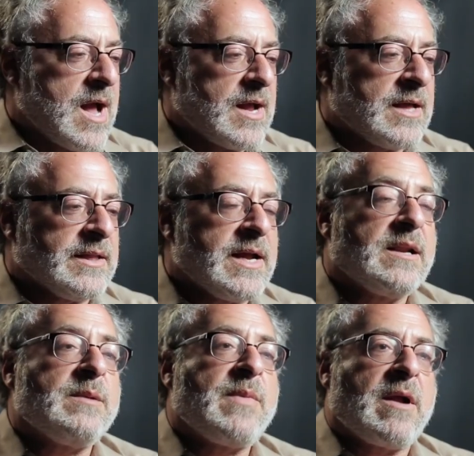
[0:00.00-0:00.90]
I
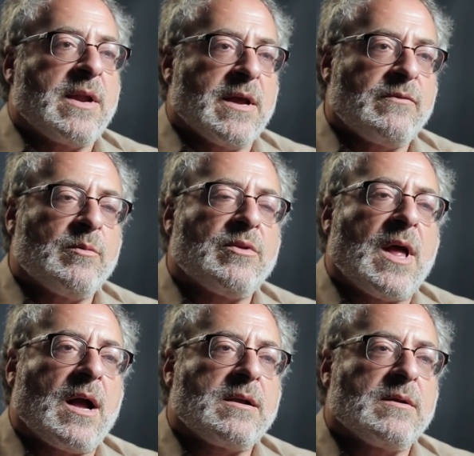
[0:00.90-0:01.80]
landed about half a
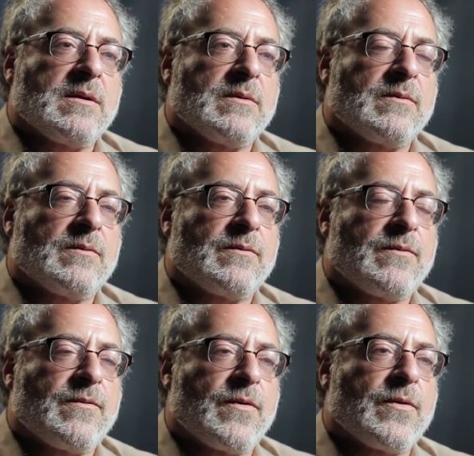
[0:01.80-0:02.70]
block
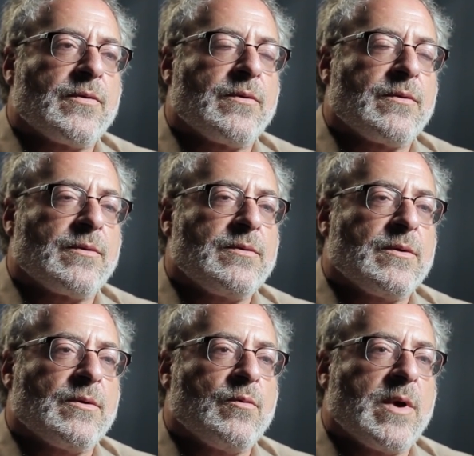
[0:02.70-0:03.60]

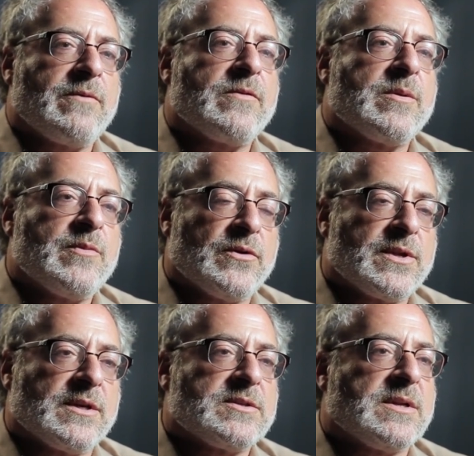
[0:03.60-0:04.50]
further away from the
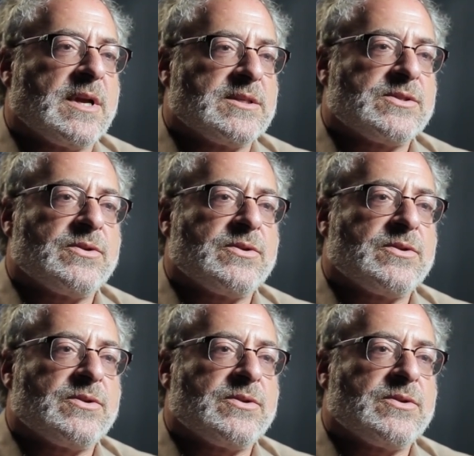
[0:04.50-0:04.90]
buildings that I